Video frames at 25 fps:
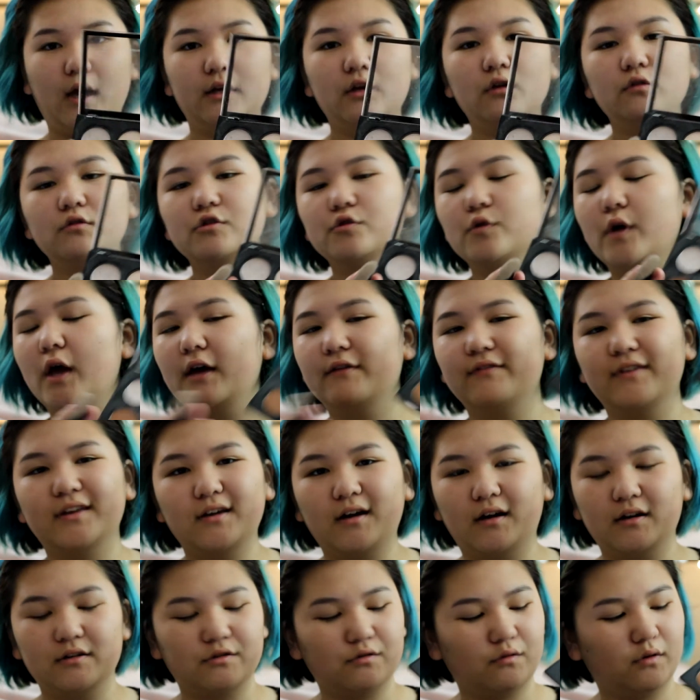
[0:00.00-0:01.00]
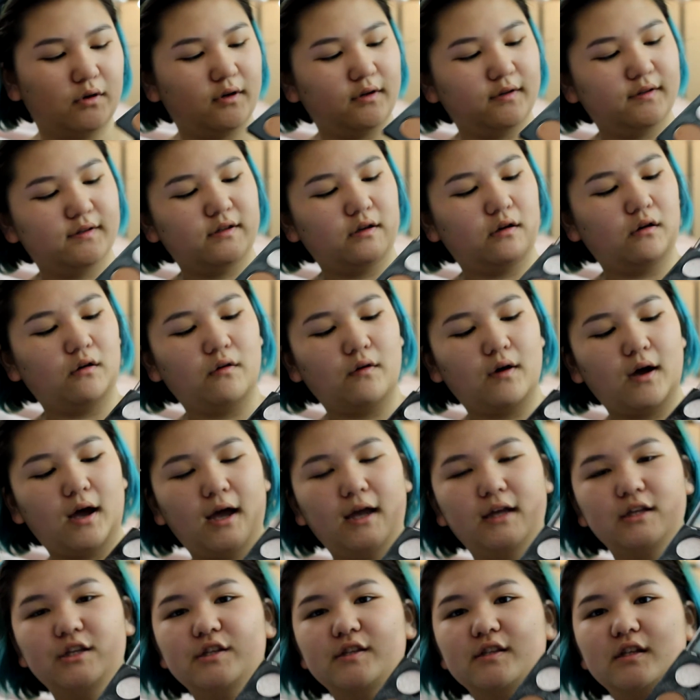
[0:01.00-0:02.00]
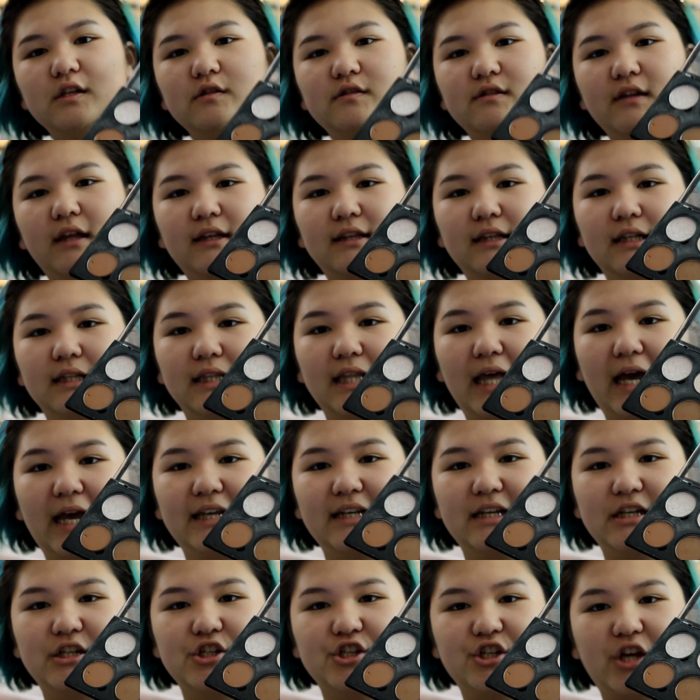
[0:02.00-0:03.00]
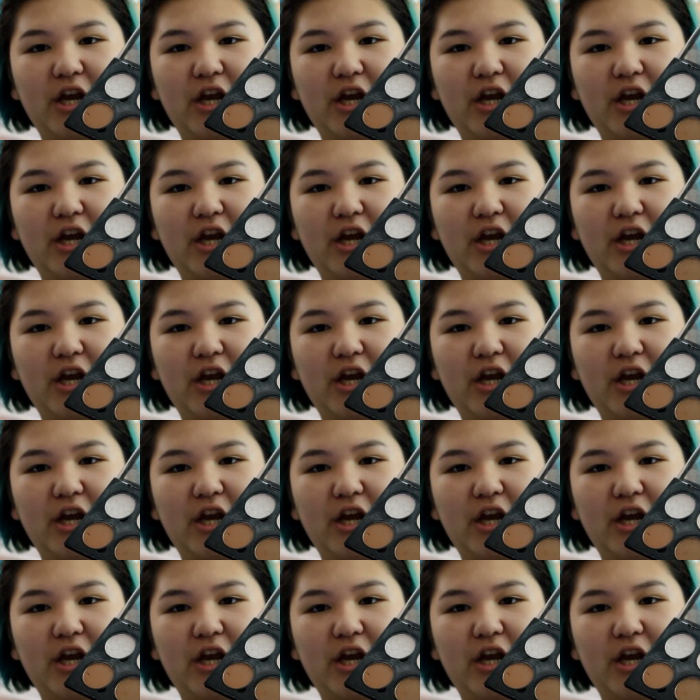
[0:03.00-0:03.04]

I don't do heavy contour, so I just use like the lightest